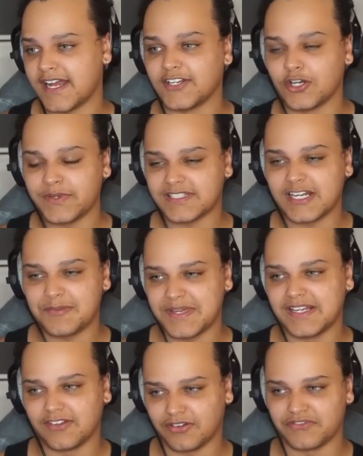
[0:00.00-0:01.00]
I know it's going to be a
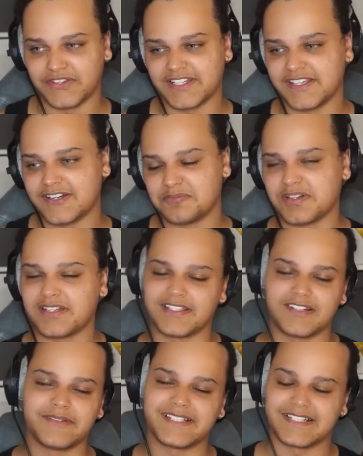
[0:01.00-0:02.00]
long video, but you
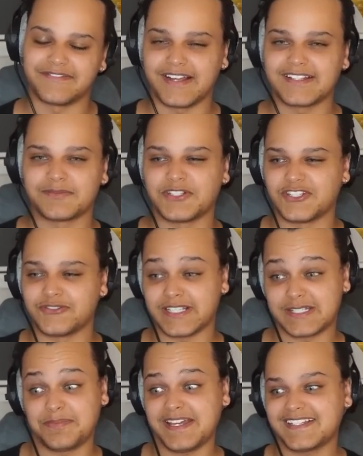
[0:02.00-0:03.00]
know, it's advanced, what did you
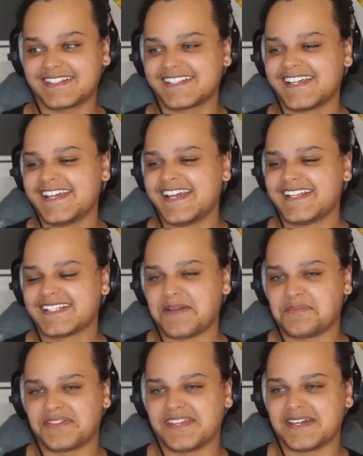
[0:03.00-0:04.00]
expect type
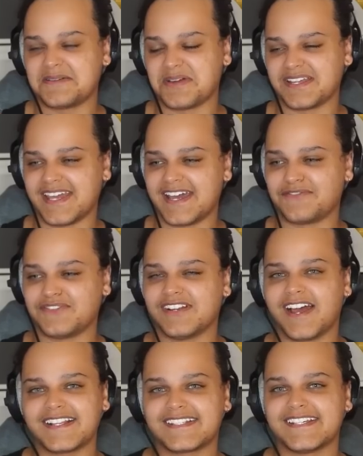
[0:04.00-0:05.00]
of thing. But yeah, if you
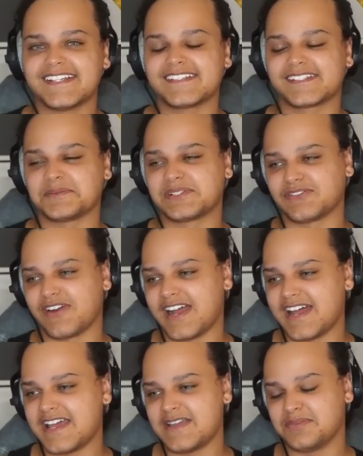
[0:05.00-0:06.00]
liked it,
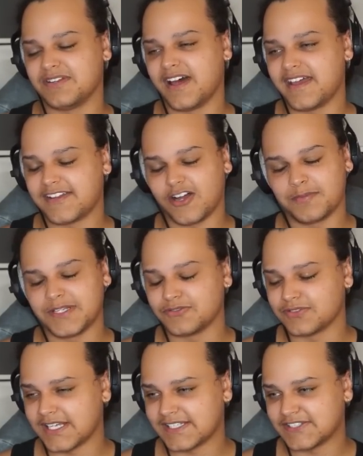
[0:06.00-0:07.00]
subscribe, like, comment, all
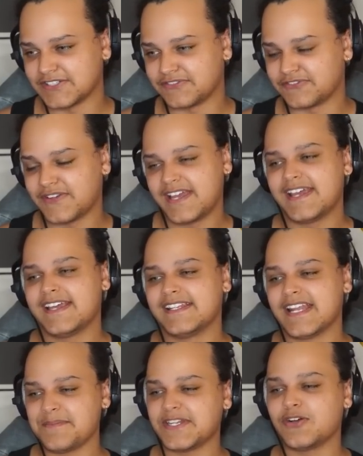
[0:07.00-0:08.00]
that stuff.
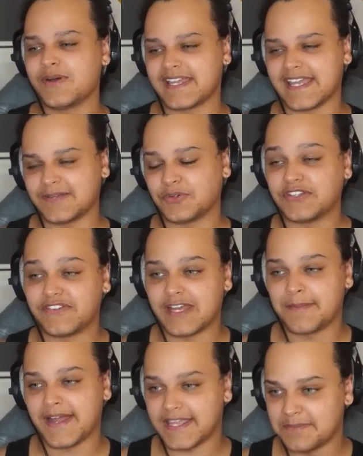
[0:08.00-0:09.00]
Let me know again what you think
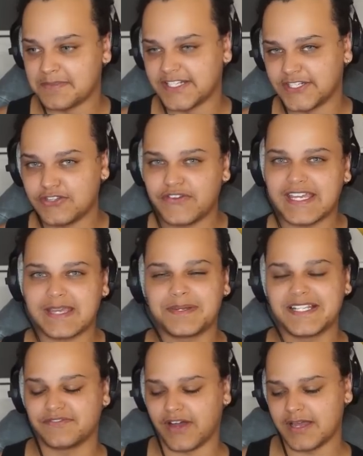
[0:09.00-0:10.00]
about Kimberly. Do you think
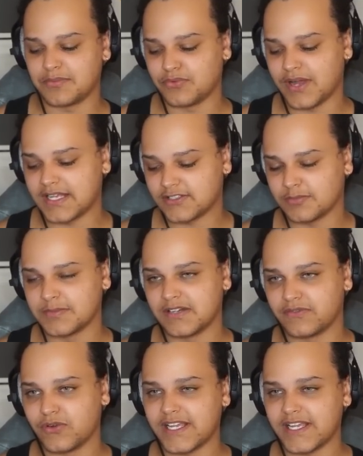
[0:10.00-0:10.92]
Kimberly's viable at top level?